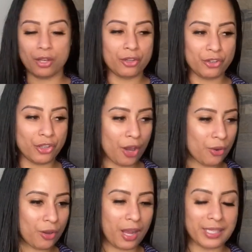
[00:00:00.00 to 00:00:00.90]

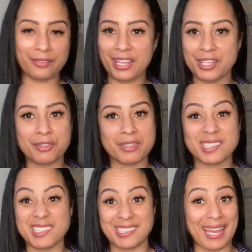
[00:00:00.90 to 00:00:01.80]
no kind of
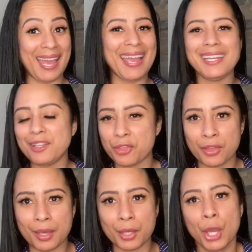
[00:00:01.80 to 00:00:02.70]
hindrances to
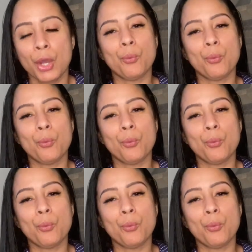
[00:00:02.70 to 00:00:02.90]
anything,